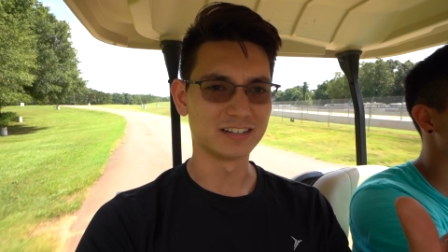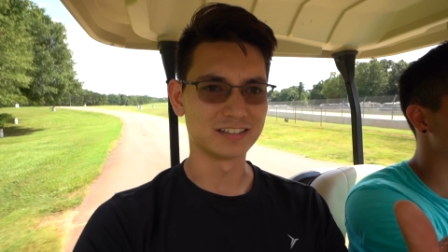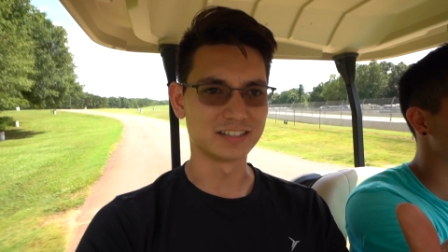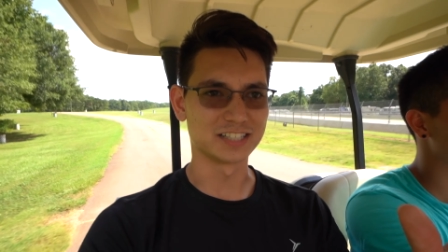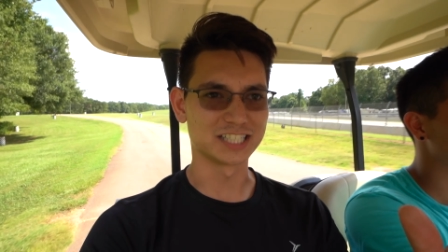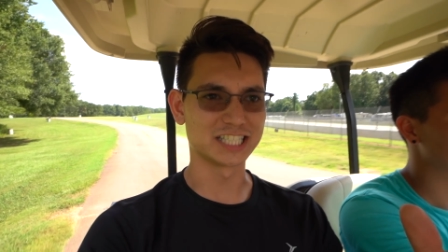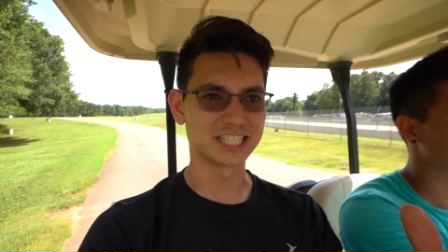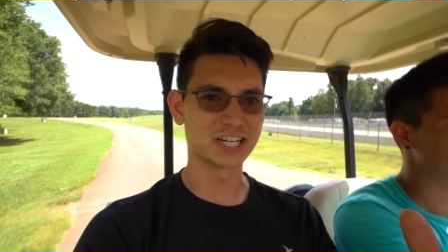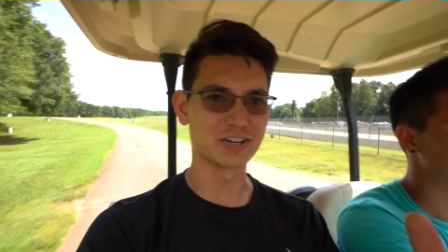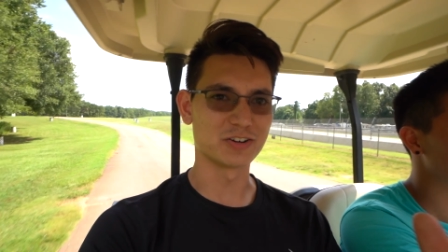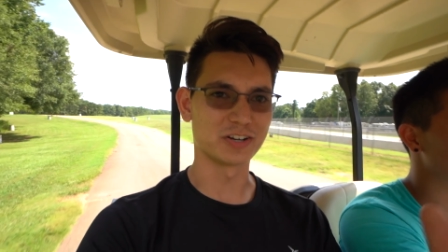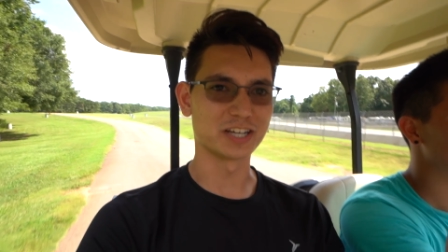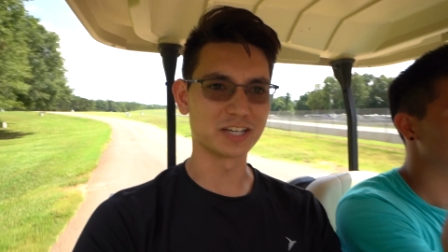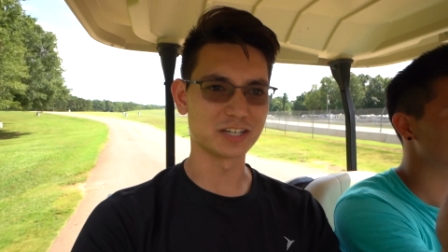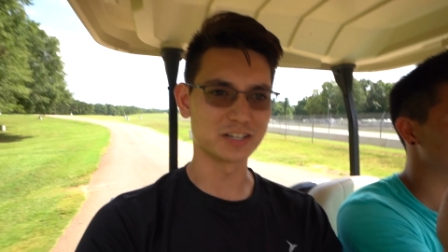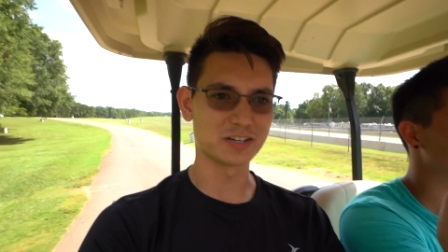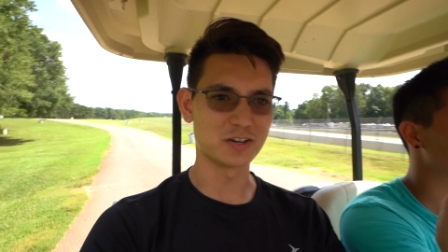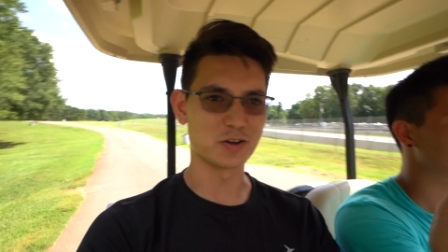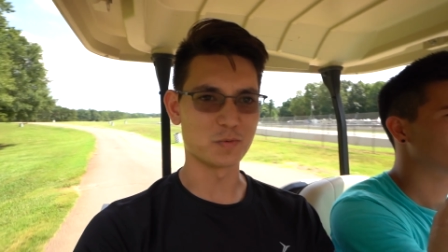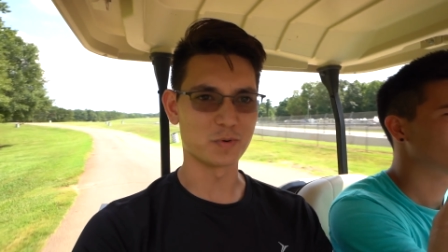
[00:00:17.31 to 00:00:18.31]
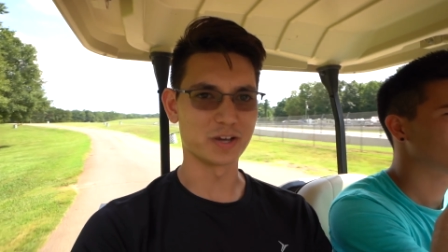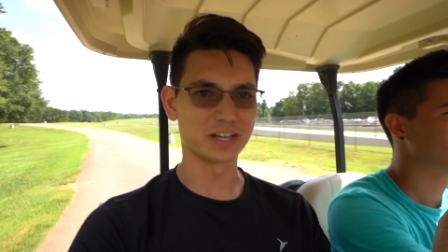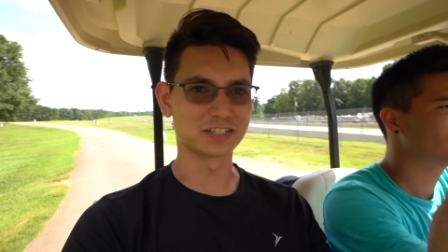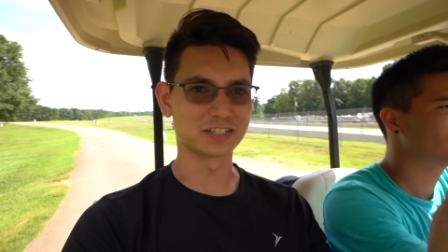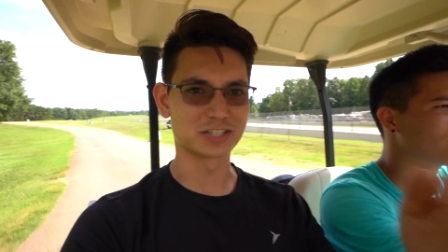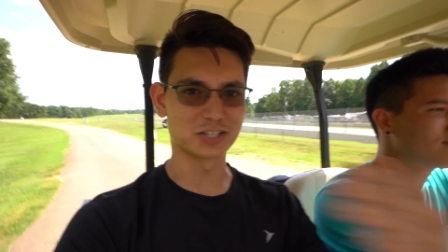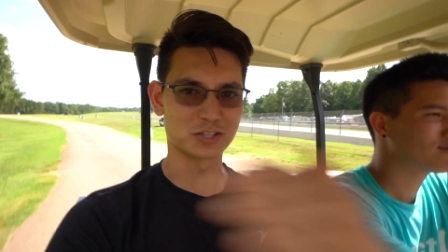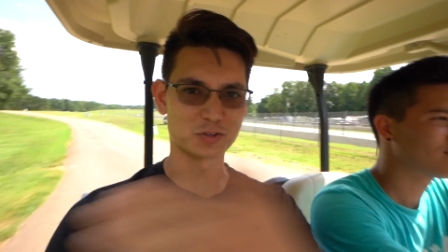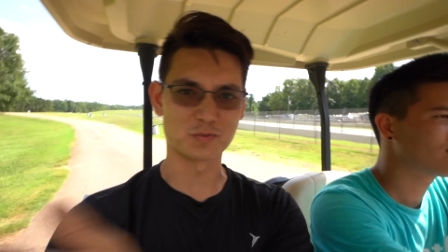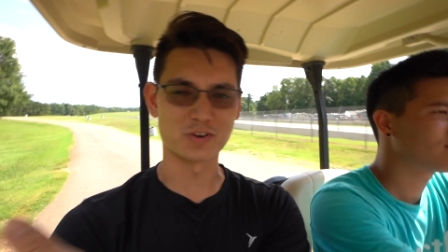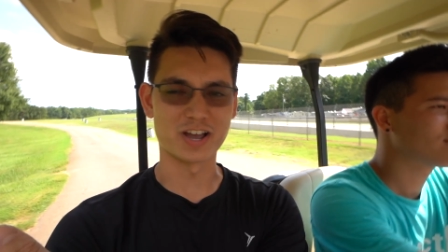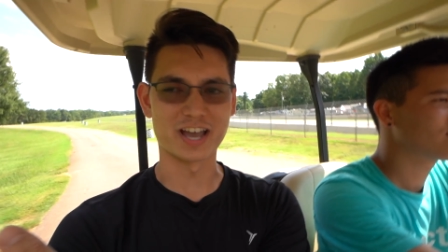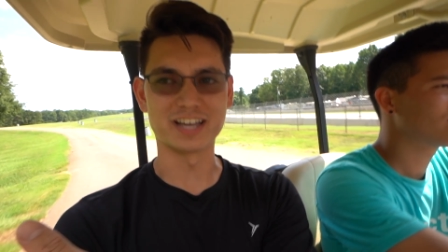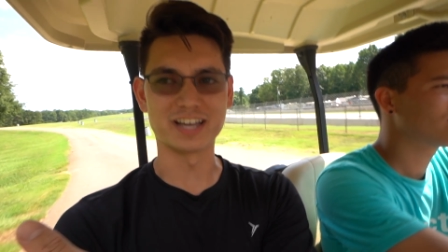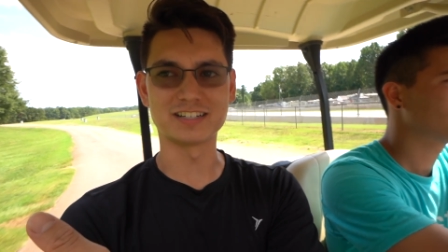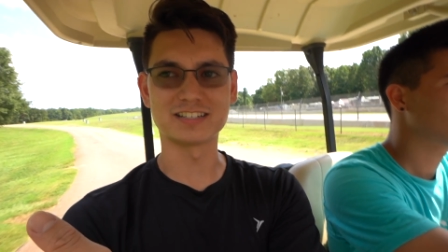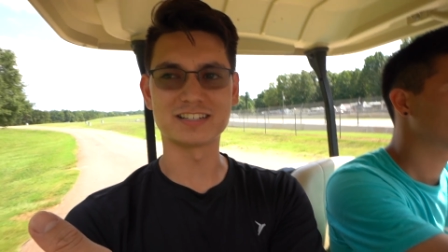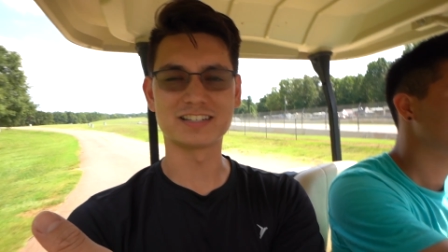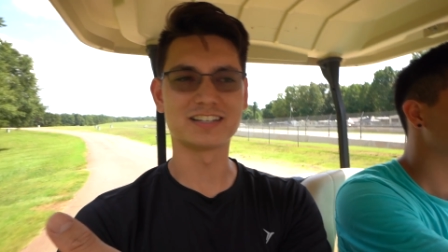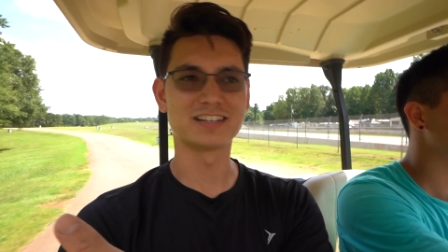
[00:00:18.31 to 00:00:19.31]
the steering went to the
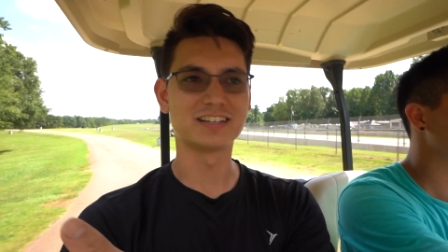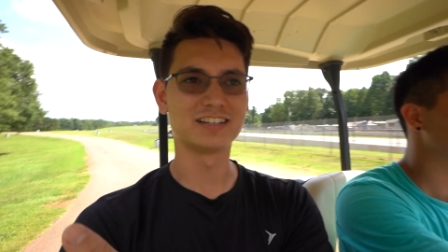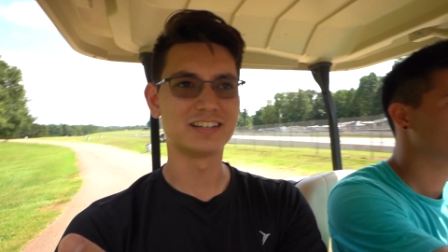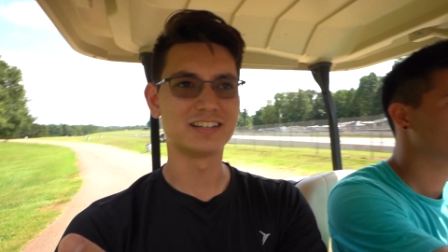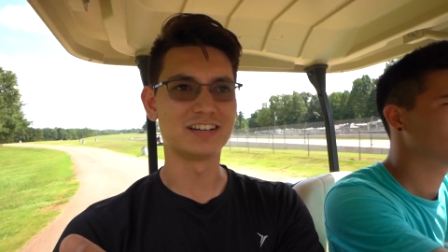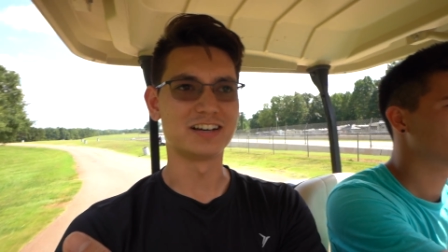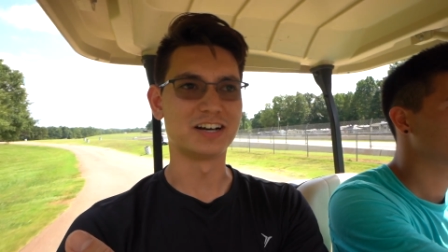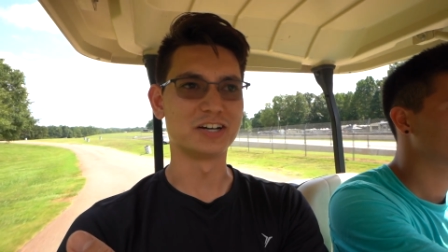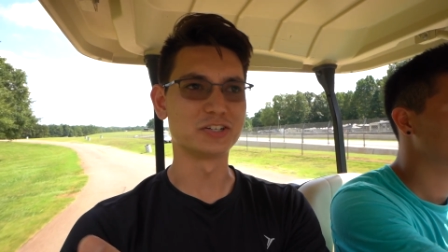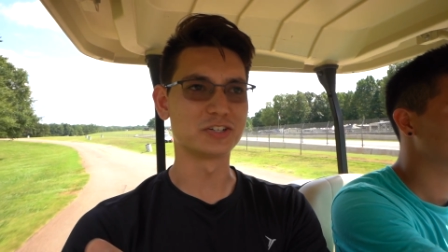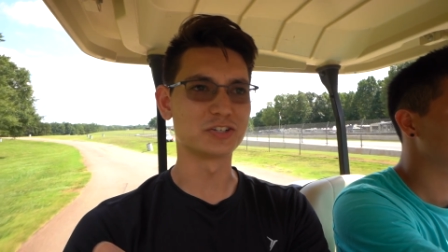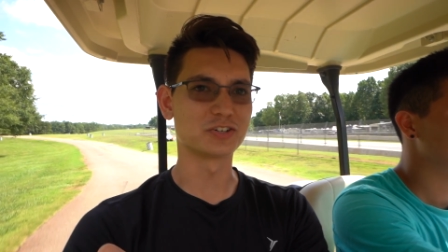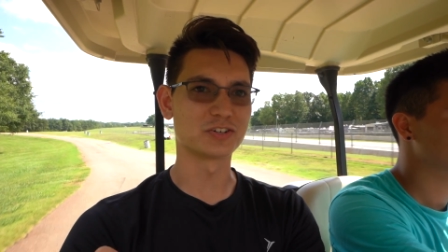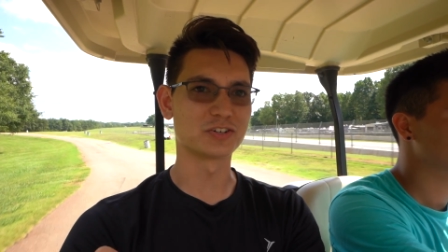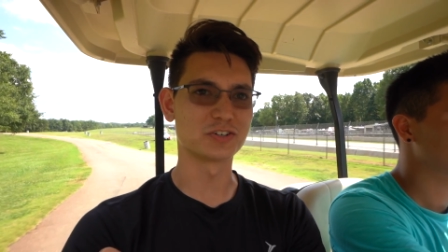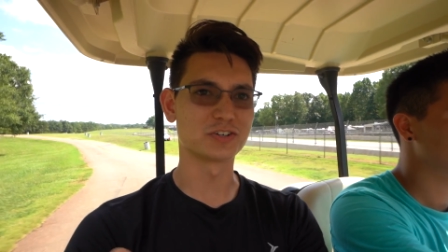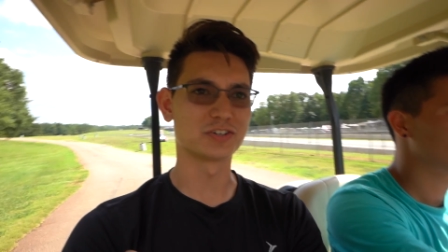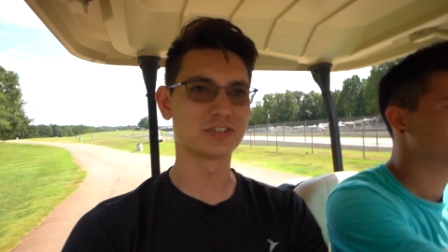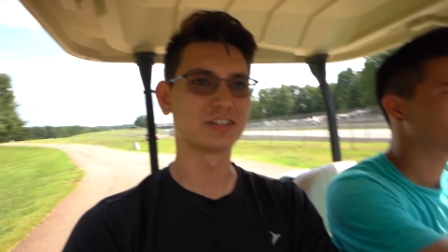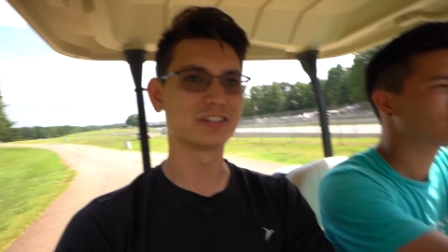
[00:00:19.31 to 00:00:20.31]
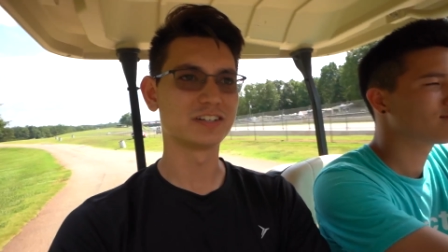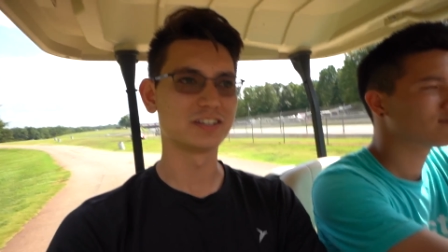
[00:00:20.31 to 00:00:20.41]
right under